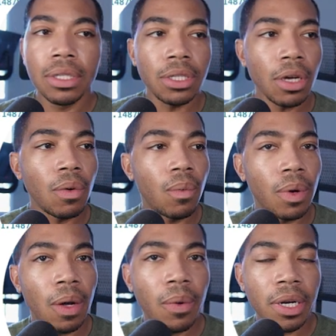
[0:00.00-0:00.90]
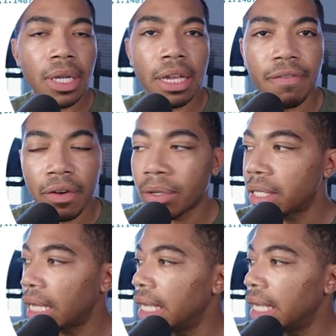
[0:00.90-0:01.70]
So what I want to look at first